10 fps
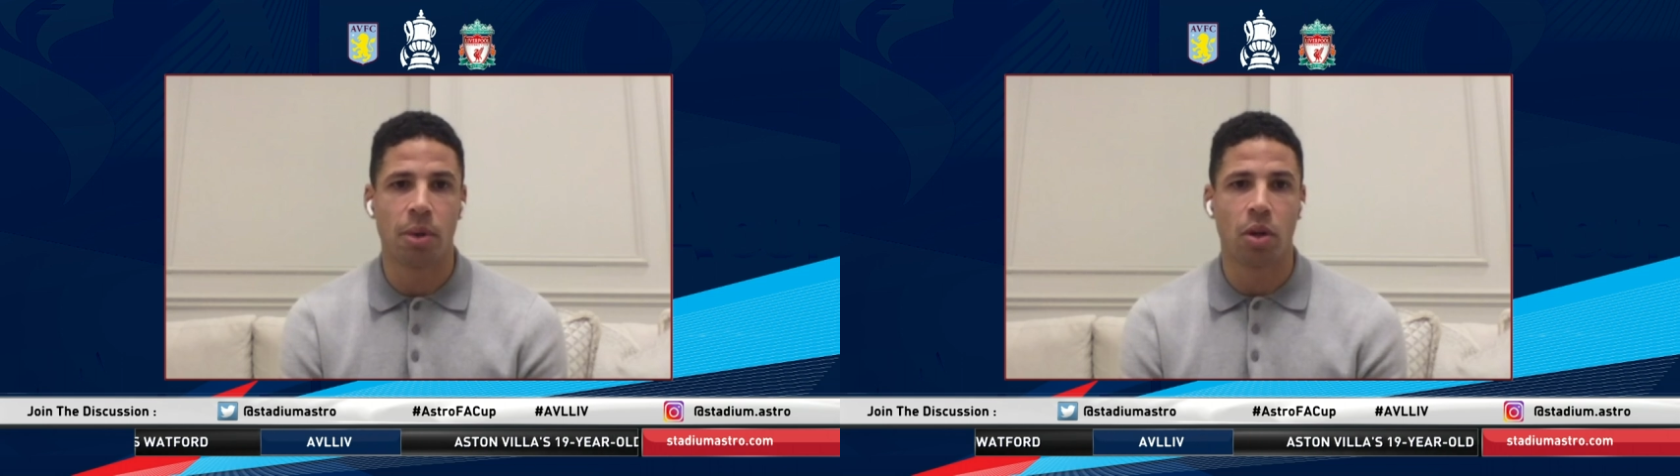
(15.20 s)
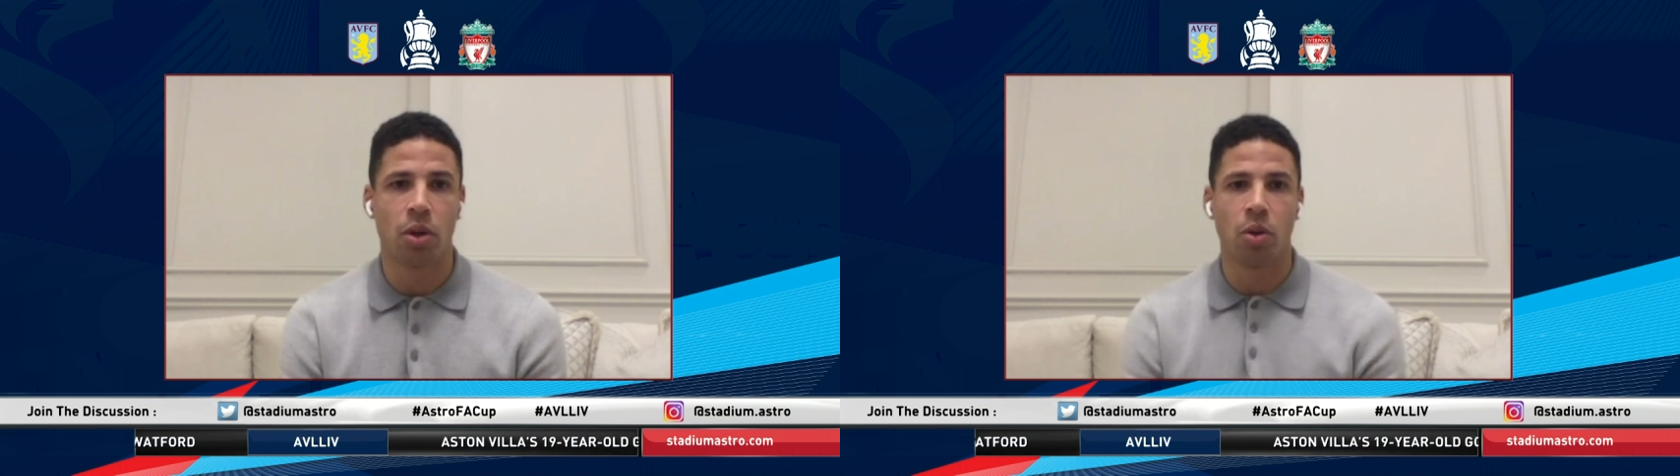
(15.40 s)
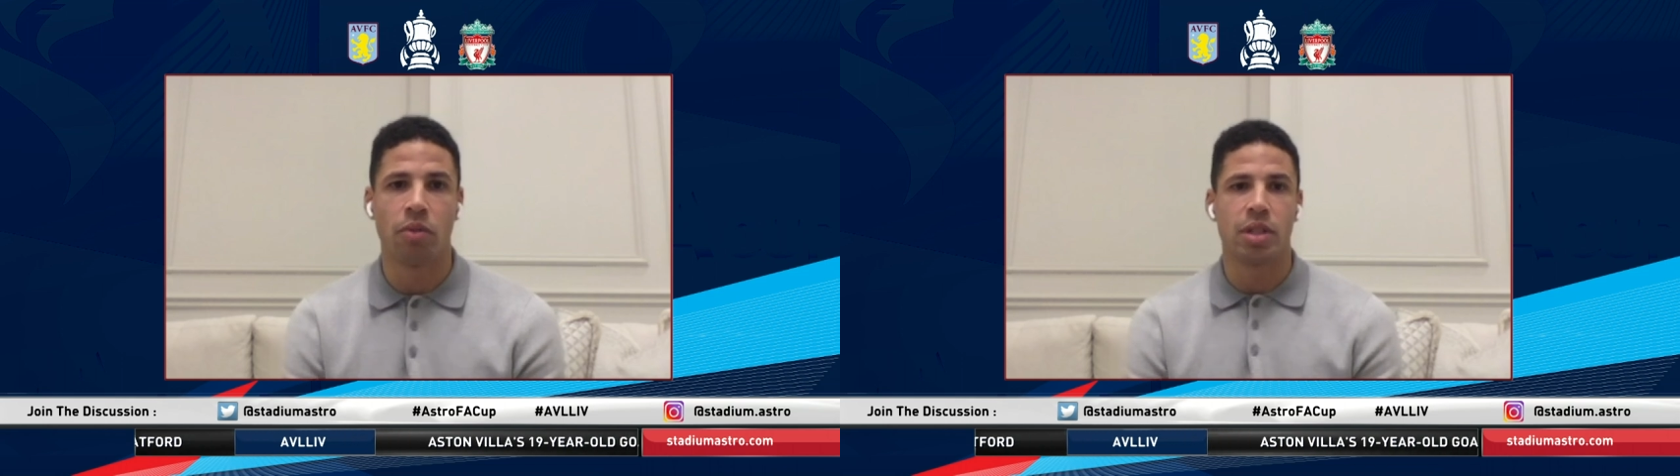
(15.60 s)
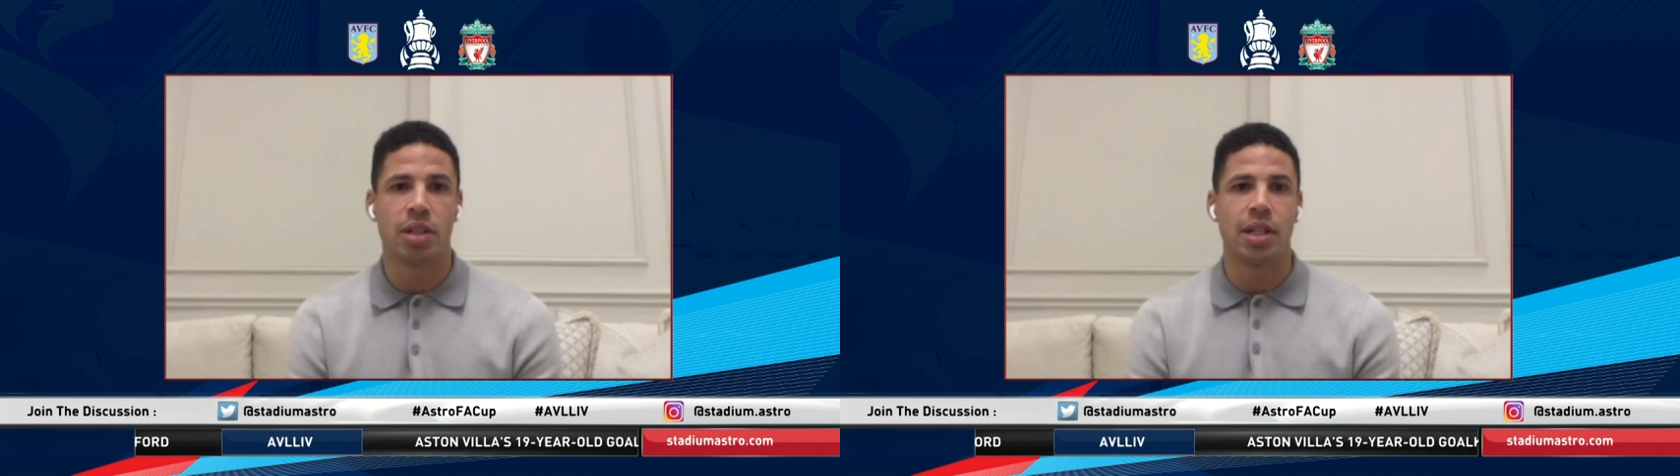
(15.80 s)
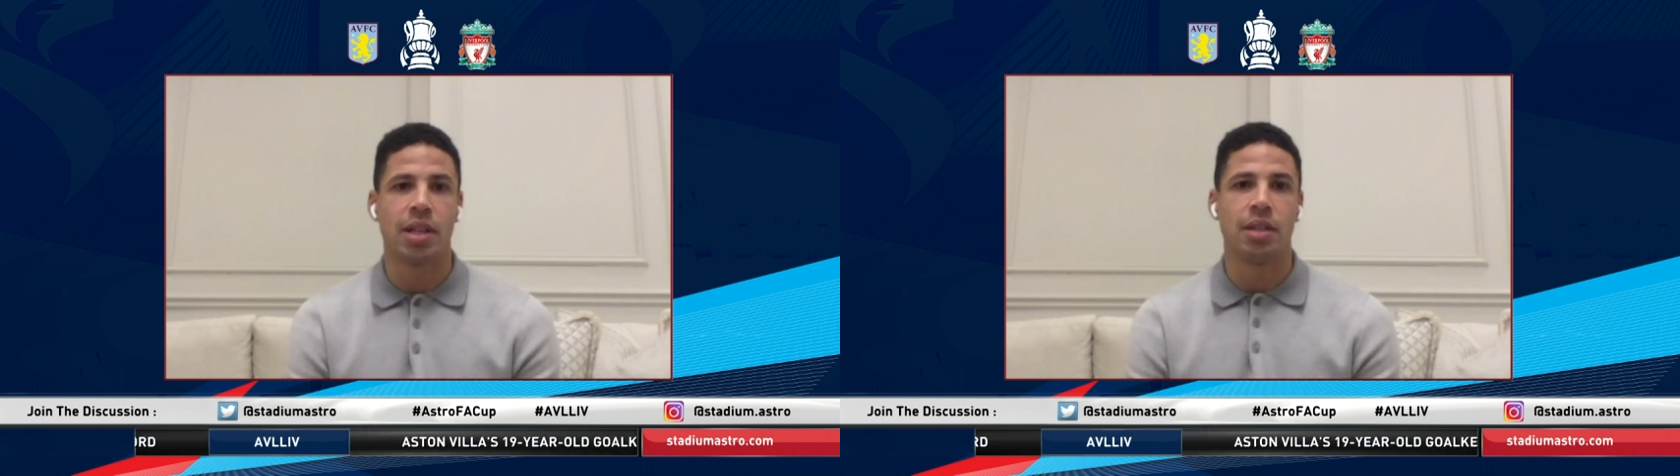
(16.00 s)
Cocu,
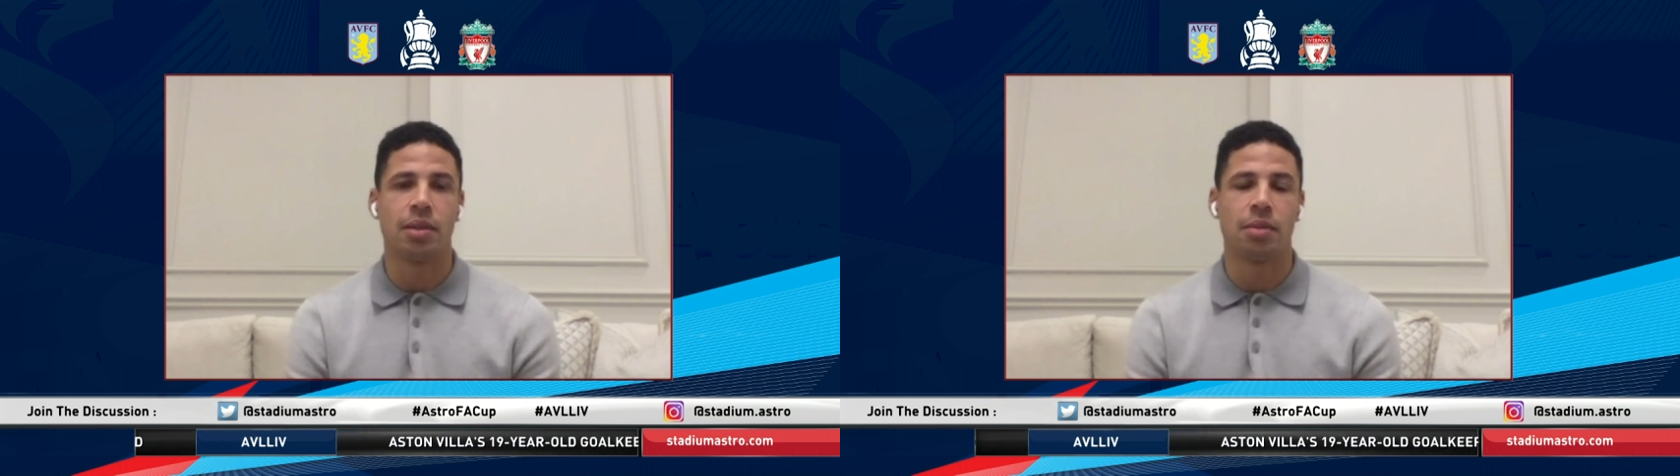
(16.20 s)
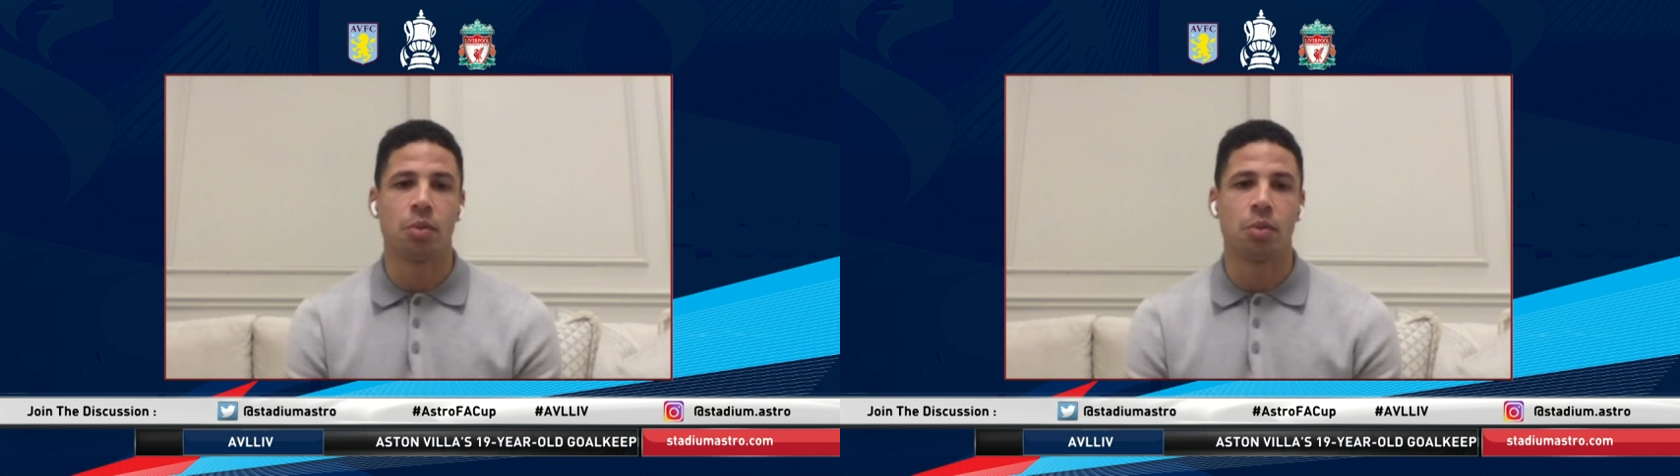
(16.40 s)
obviously,